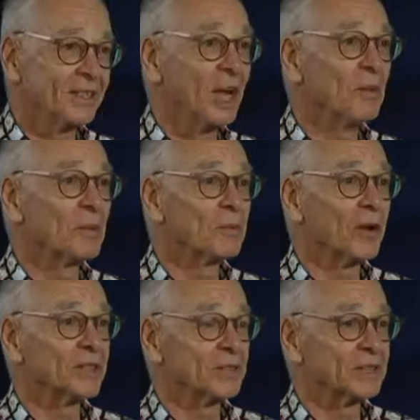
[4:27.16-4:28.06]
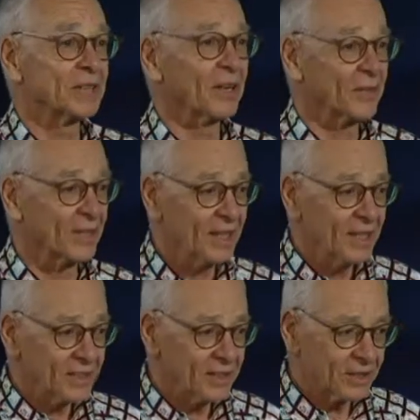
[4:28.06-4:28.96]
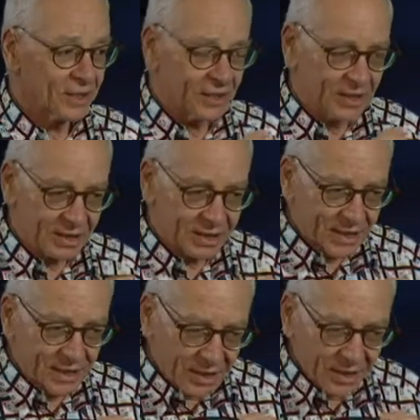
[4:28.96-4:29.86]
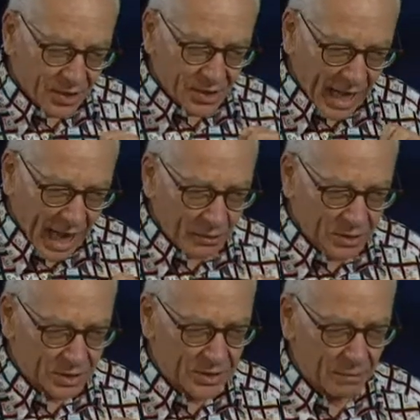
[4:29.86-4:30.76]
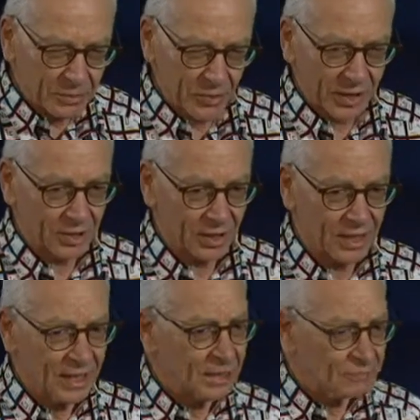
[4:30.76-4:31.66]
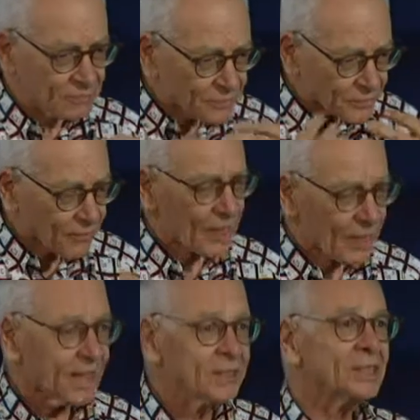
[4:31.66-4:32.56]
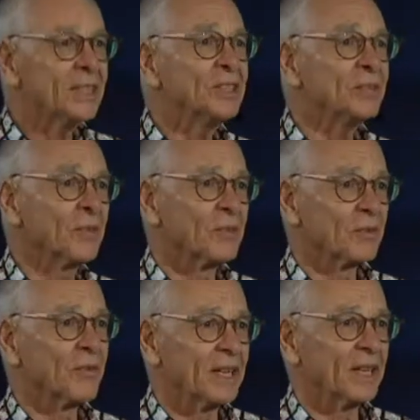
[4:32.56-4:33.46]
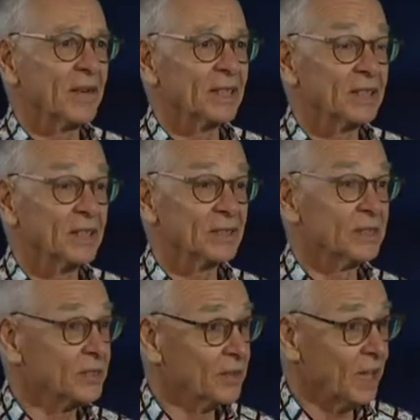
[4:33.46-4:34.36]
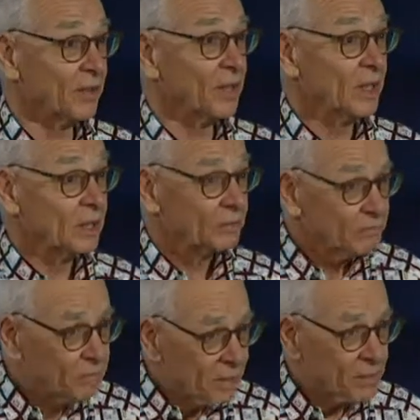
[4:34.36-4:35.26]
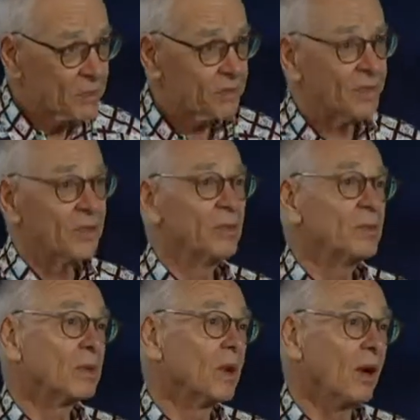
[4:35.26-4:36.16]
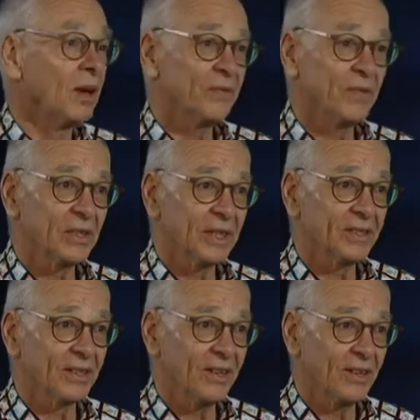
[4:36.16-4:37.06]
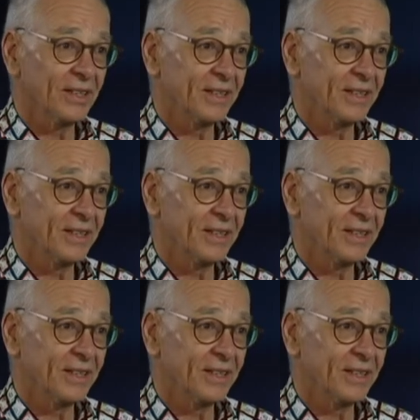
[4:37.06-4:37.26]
Nobel Prize for discovering that these little garbage dumps are actually essential for the running of our cells, and this could have betterment for humankind further down the line.